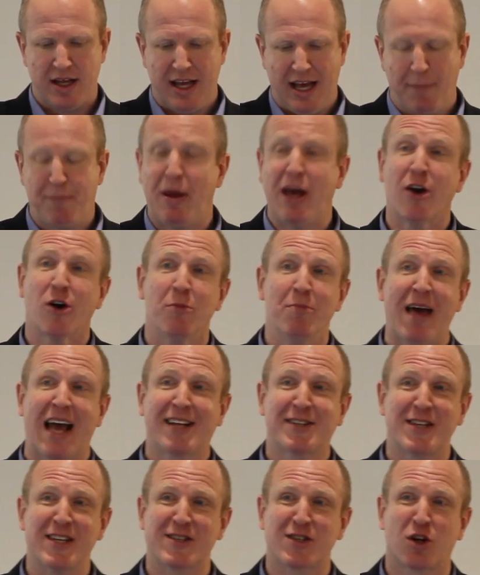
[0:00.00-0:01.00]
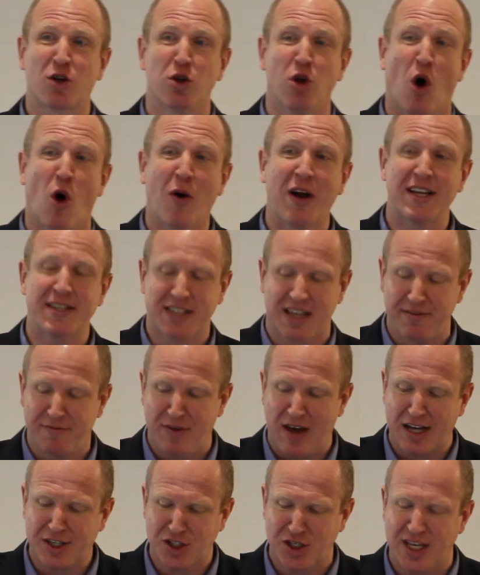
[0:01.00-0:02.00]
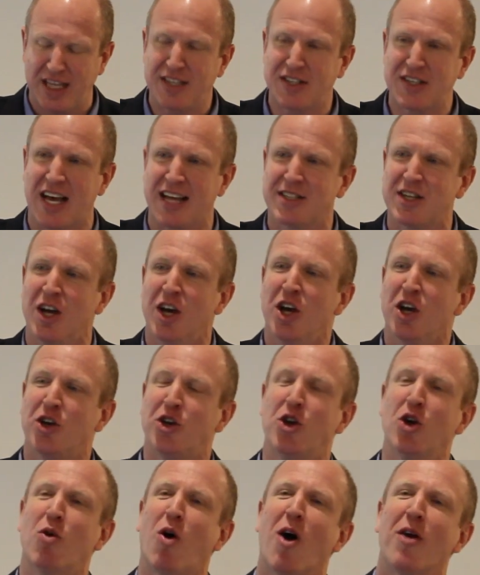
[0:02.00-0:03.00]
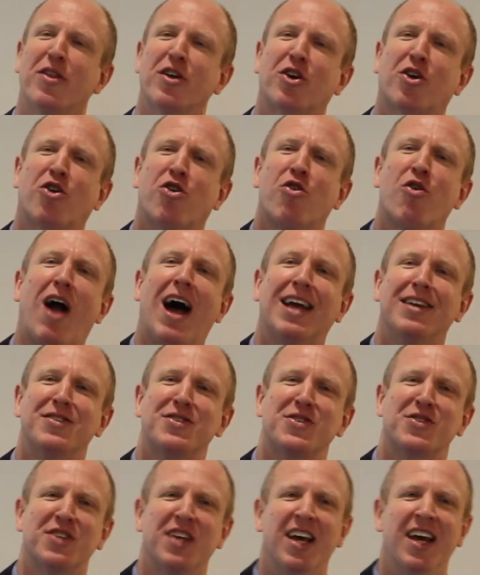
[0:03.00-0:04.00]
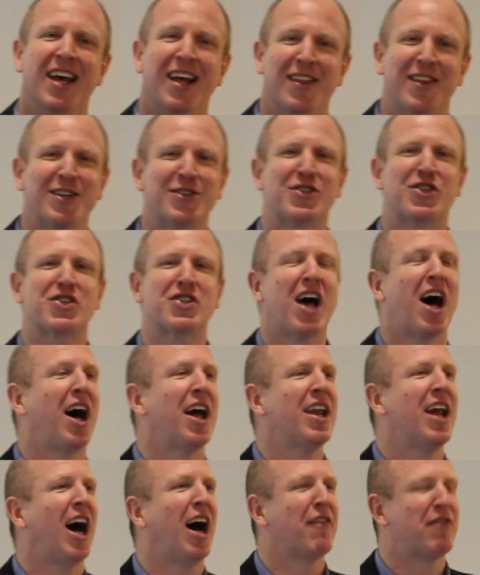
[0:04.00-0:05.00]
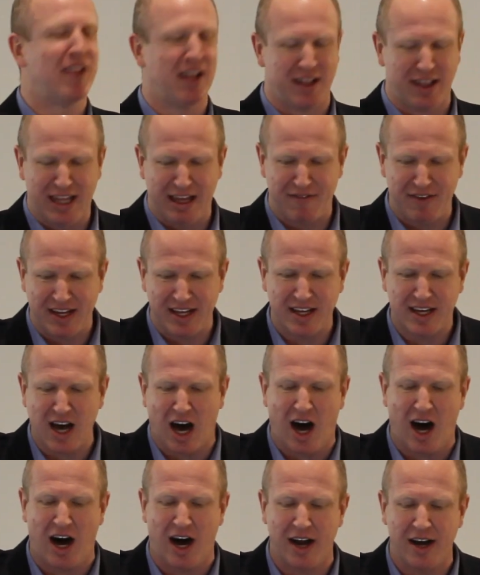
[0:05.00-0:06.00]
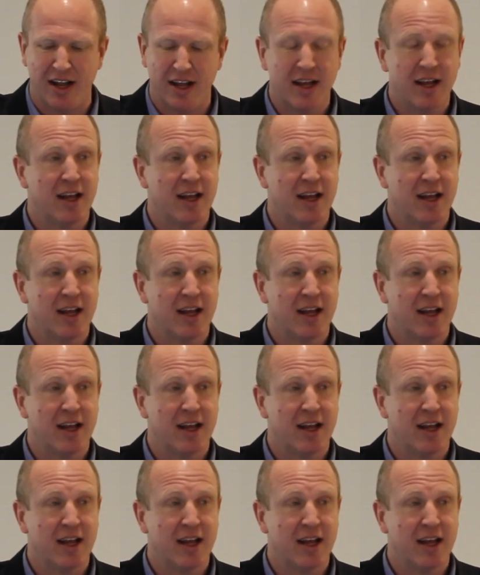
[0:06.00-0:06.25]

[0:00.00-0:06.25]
And Peter makes this glorious confession. He says, you are the Christ, the Son of the living God.